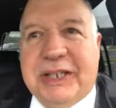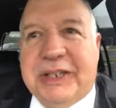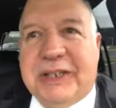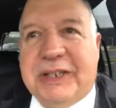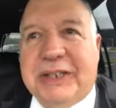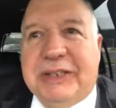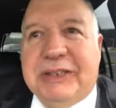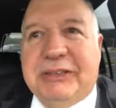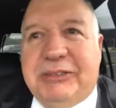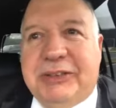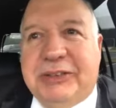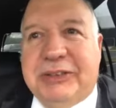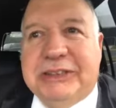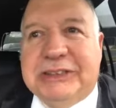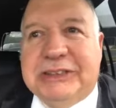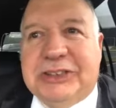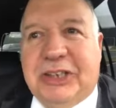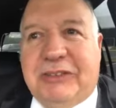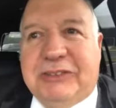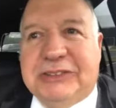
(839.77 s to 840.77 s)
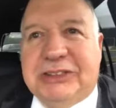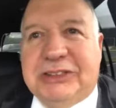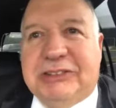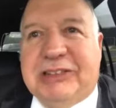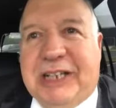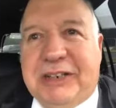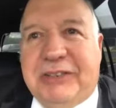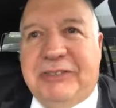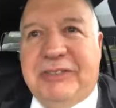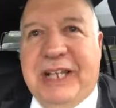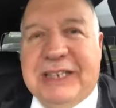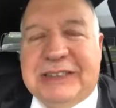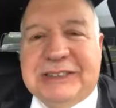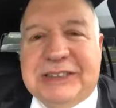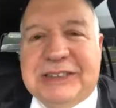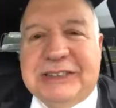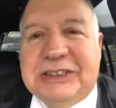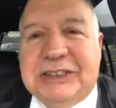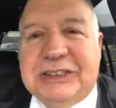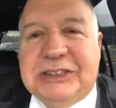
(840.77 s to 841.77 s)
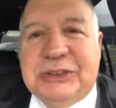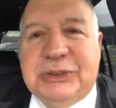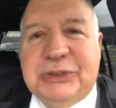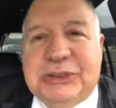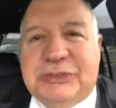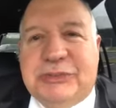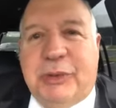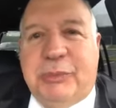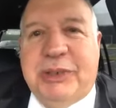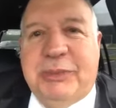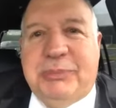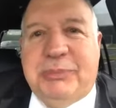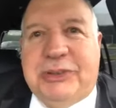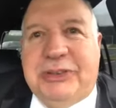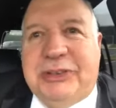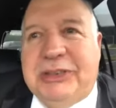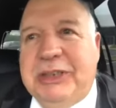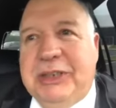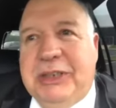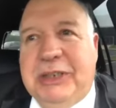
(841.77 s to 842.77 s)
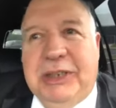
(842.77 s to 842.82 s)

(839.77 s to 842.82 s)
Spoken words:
I think it really solves a lot of access issues for people.